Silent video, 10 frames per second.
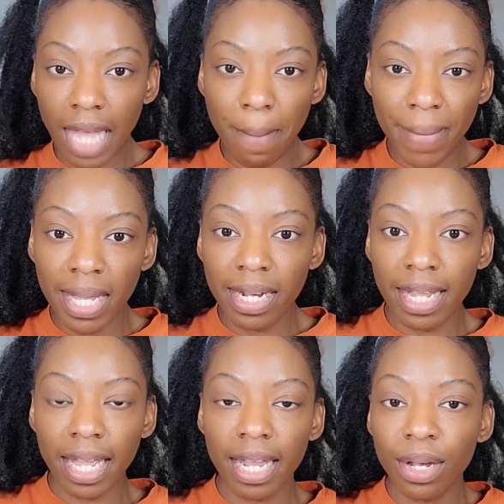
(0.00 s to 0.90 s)
That's a lot of
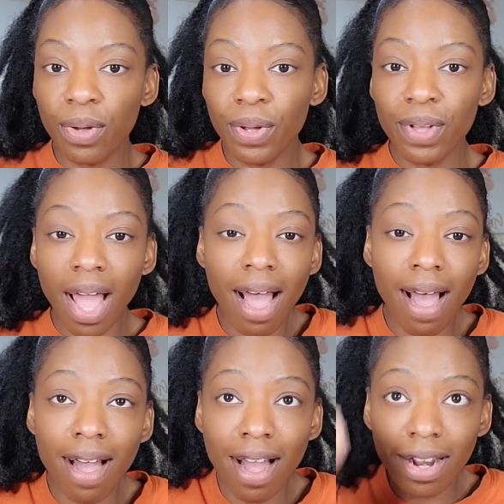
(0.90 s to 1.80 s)
bobby pins, but
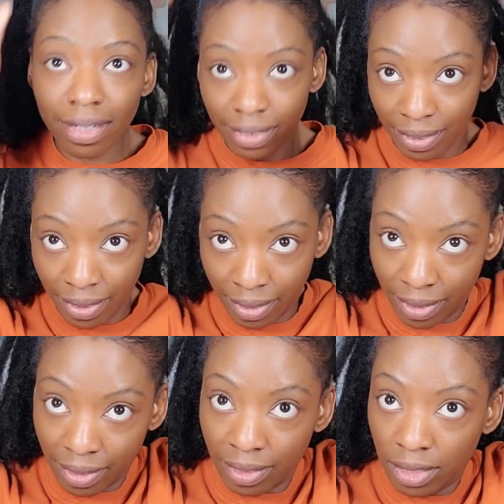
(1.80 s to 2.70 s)
if you need
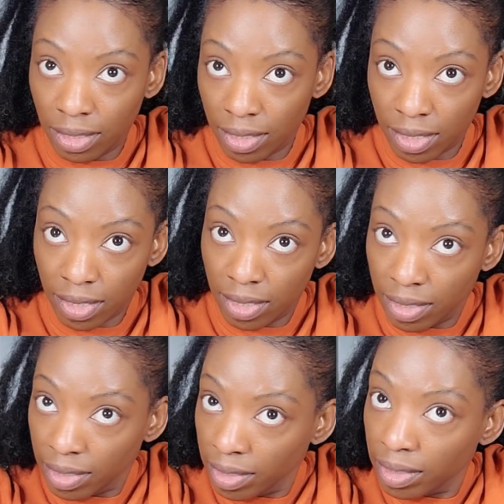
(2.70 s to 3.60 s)
it, put it in there. You
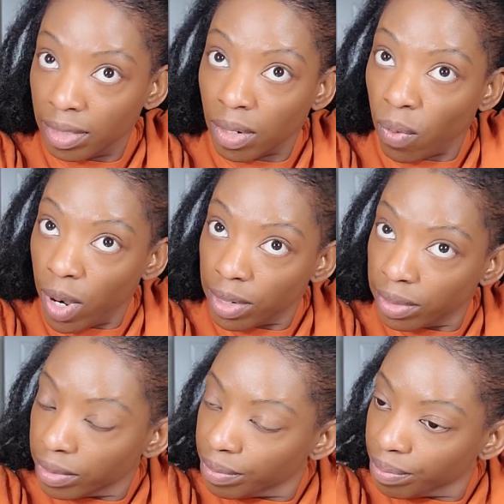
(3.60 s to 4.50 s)
can always take them
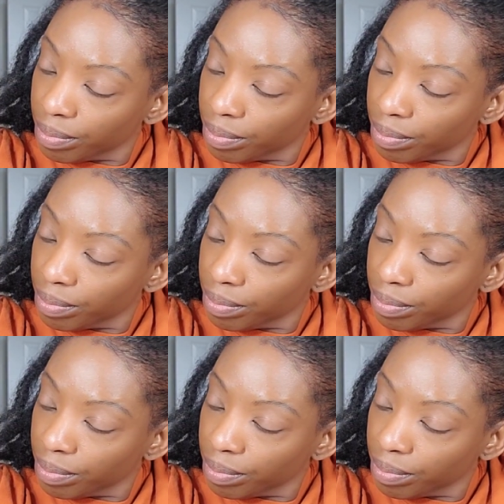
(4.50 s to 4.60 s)
out.